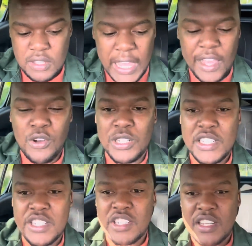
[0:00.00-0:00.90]
air
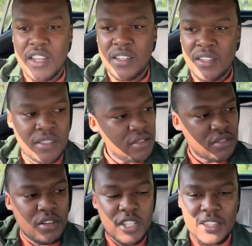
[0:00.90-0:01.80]
conditioner,
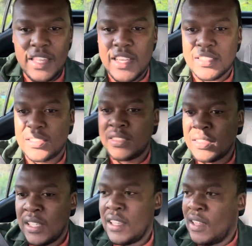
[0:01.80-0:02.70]
got that.
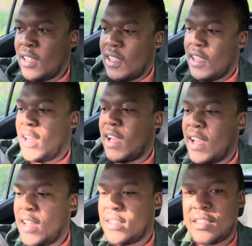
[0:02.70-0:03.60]

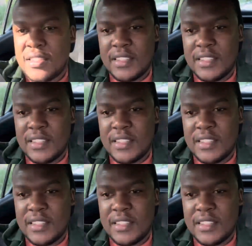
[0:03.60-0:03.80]
And